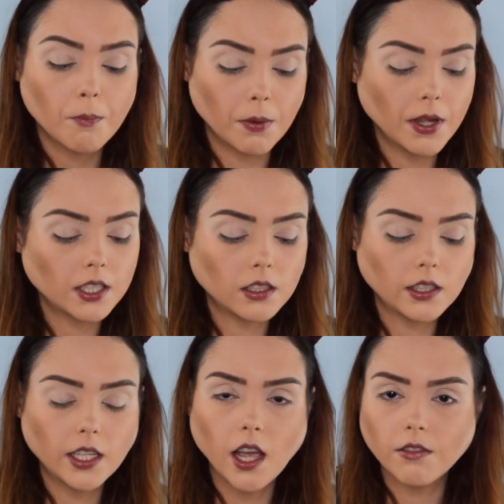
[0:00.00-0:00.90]
But
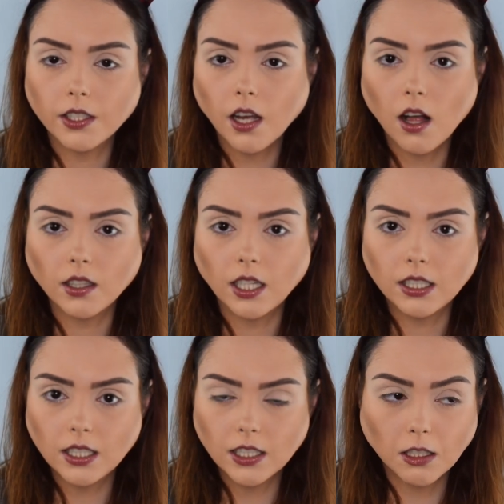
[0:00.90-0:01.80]
basically every
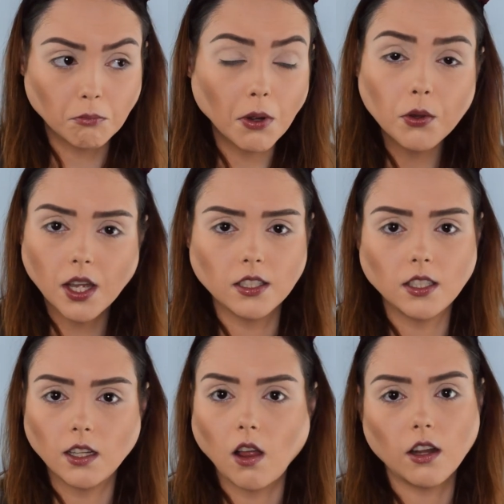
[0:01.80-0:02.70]
holiday season, both
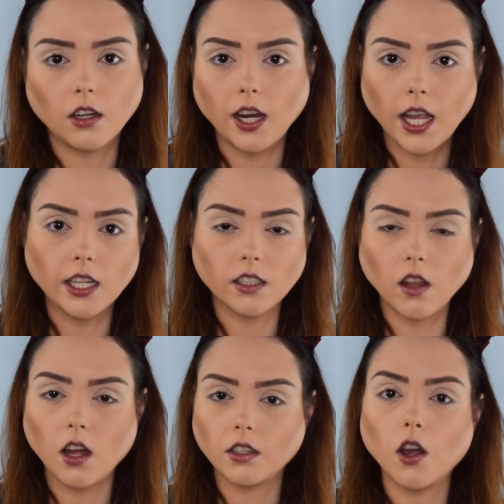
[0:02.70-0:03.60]
Estee Lauder and
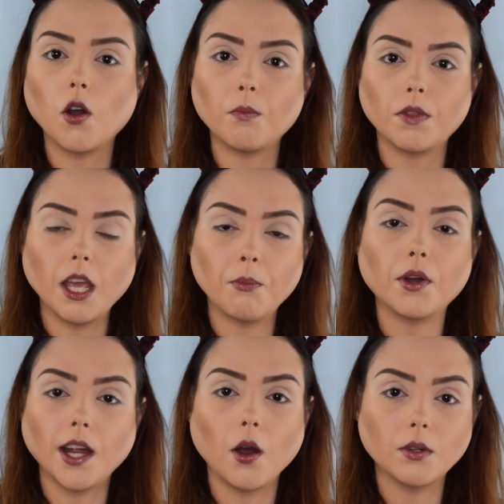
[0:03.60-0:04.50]
Lancome, they
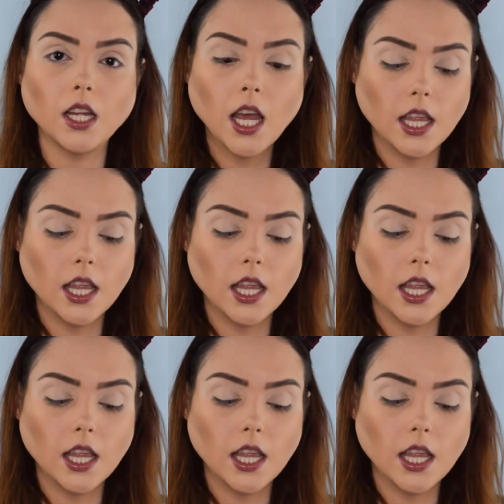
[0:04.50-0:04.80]
put out